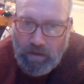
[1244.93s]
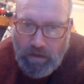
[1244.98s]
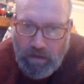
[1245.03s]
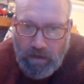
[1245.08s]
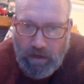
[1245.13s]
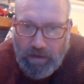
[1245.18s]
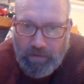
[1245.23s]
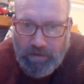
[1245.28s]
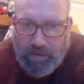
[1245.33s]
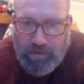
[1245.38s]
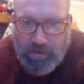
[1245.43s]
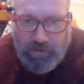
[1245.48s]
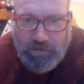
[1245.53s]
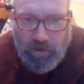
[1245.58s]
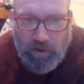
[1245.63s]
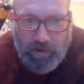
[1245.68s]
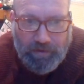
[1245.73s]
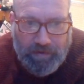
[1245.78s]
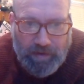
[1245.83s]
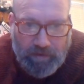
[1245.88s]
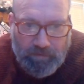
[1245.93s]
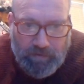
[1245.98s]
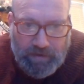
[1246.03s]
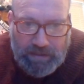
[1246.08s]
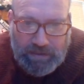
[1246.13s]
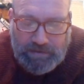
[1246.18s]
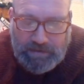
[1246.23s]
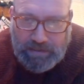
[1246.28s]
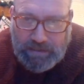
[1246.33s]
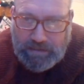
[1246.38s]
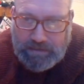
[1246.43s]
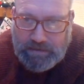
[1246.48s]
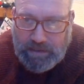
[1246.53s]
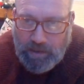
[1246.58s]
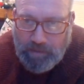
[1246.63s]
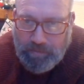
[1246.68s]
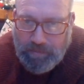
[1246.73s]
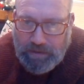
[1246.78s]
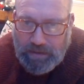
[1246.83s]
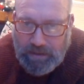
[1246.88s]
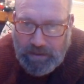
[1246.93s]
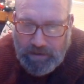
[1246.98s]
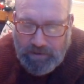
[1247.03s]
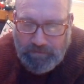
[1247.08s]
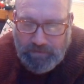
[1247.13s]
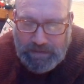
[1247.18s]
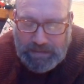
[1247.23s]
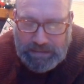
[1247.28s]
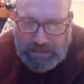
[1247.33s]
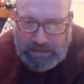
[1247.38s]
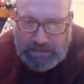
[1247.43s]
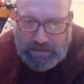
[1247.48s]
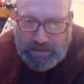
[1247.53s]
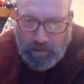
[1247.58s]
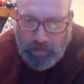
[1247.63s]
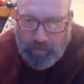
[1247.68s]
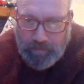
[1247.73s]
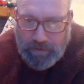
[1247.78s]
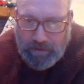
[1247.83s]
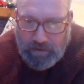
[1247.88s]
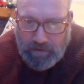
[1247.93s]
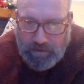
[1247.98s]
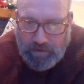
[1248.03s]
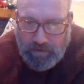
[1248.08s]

And then the Star of David is an example of a symbol.